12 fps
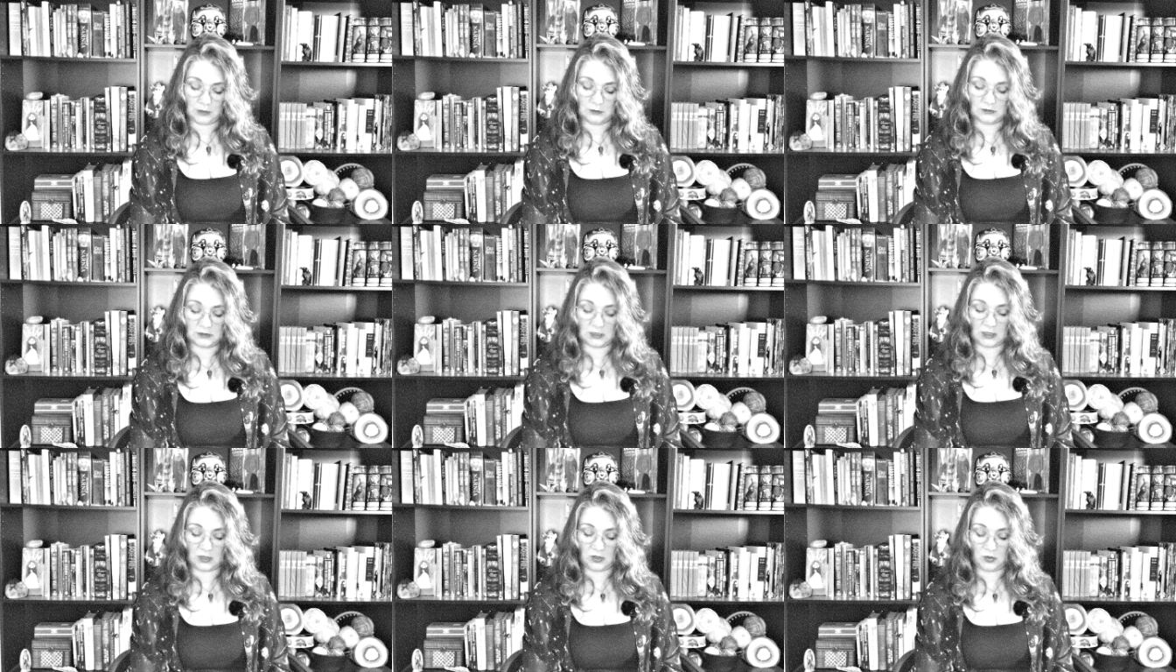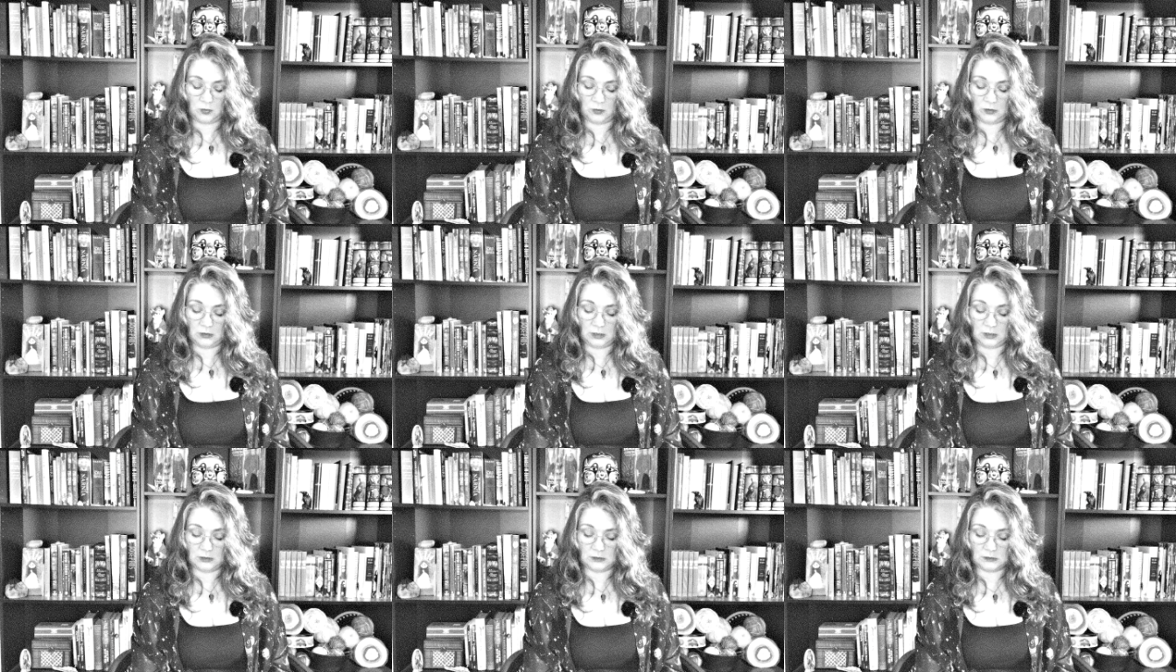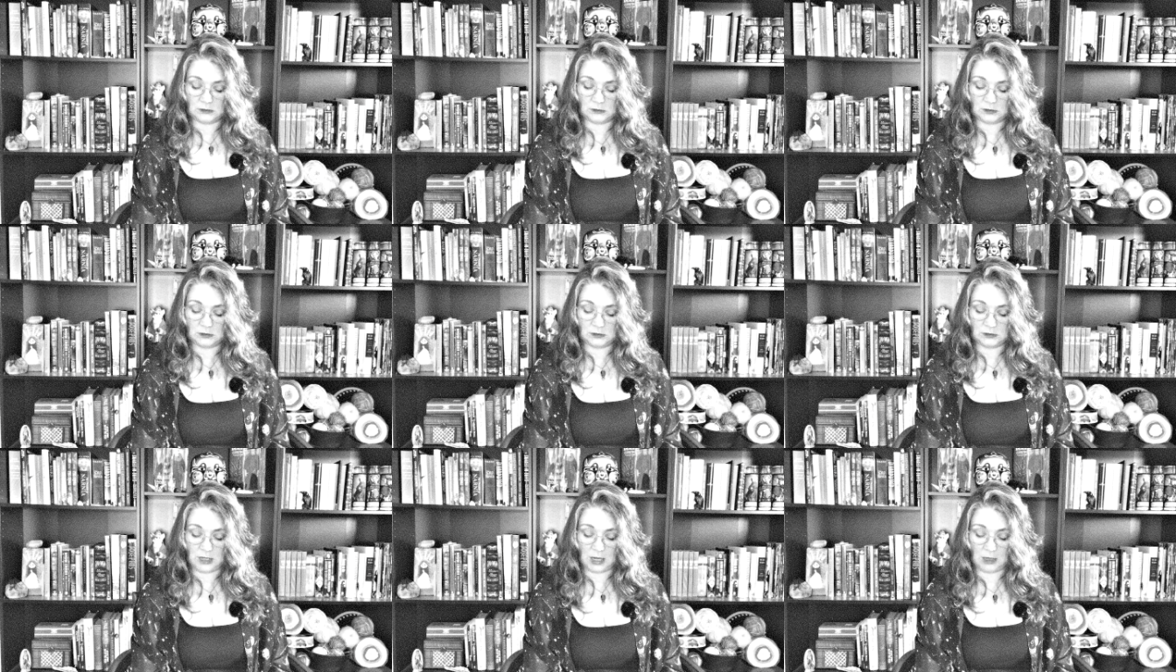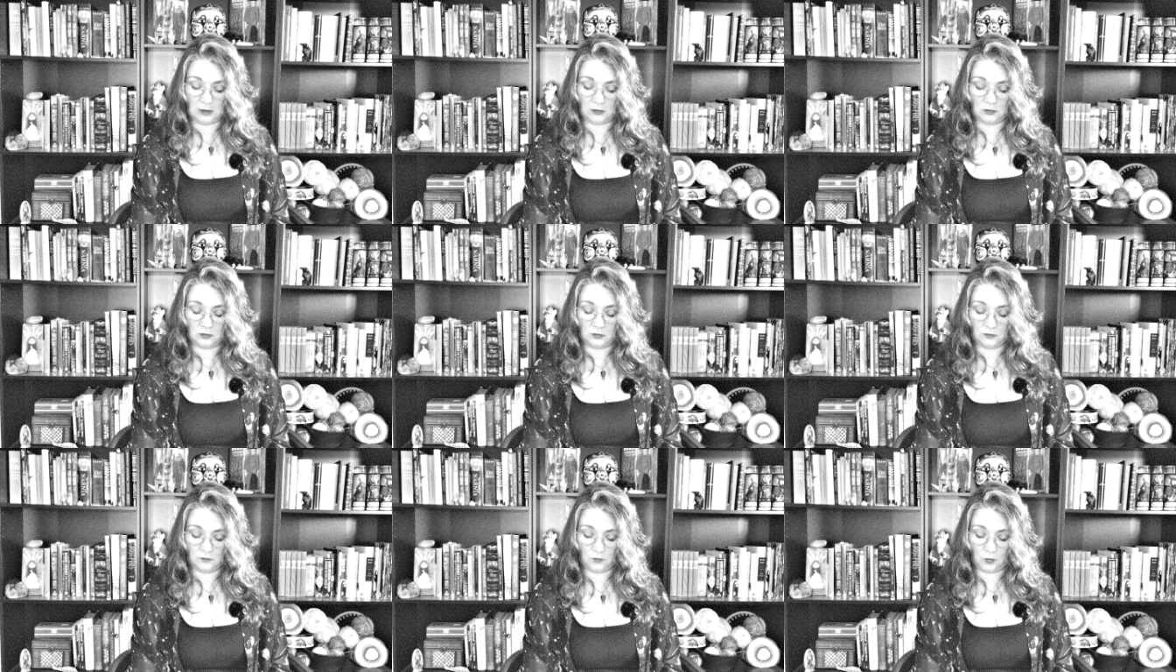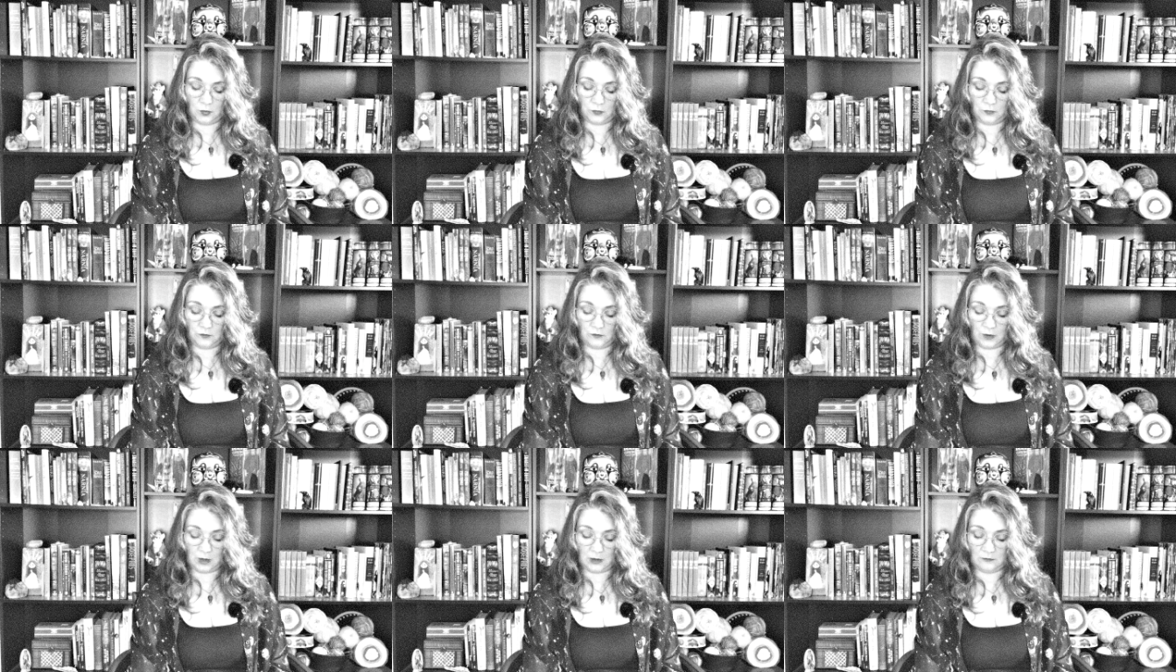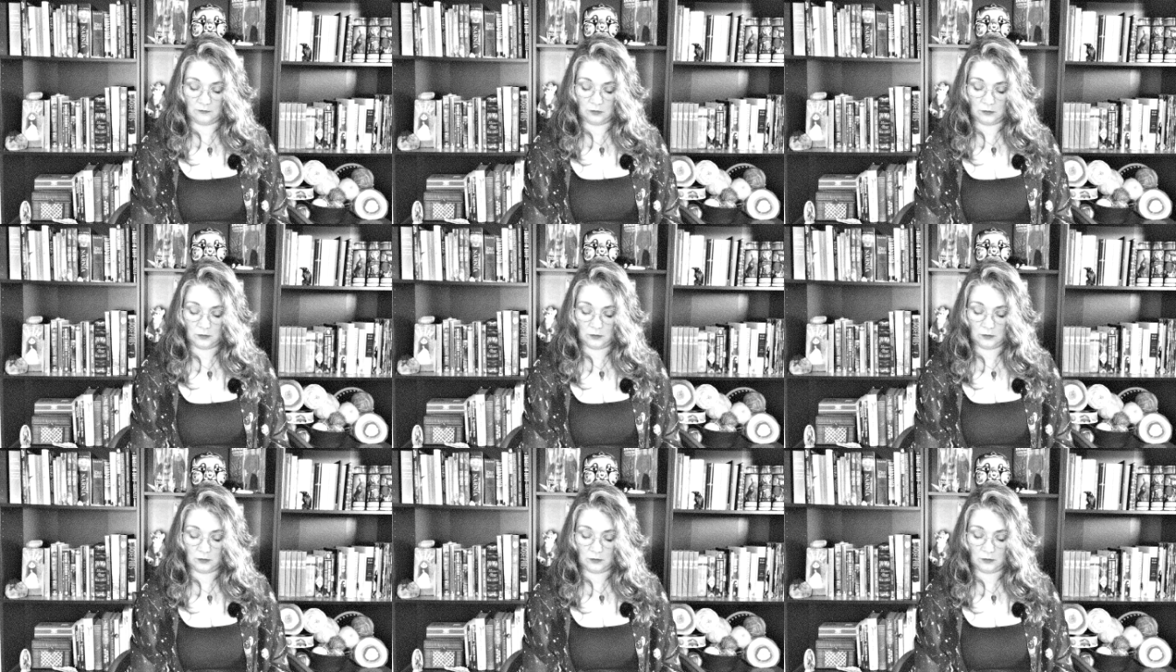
2 Corinthians 10:4-5.